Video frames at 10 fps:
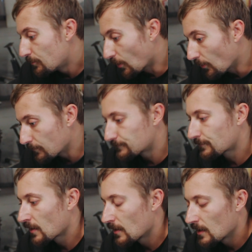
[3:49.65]
But
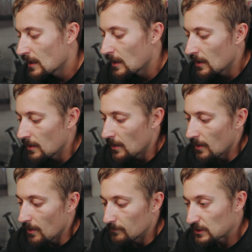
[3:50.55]

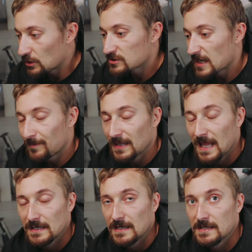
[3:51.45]
because I
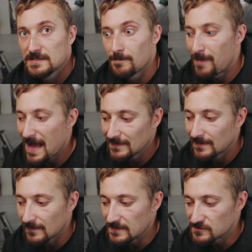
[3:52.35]
plan to
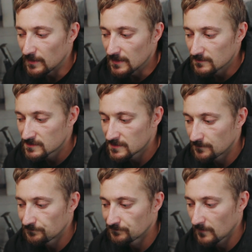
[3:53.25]
band these wheels,
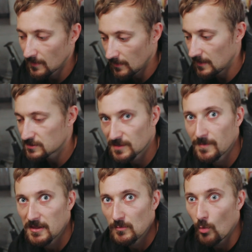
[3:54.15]
e.g.
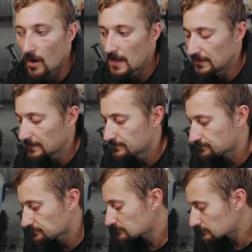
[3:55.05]
make them wider,
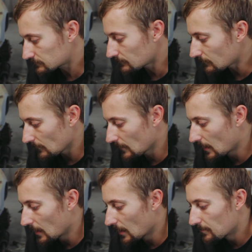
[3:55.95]

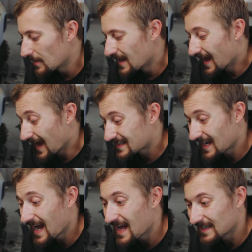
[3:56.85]
I
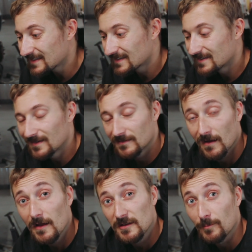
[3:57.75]
can
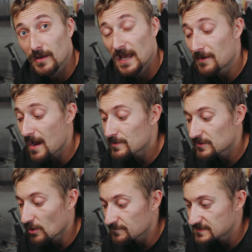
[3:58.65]
kind of play around with
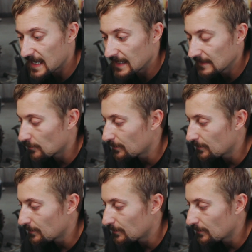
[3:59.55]
the offset a little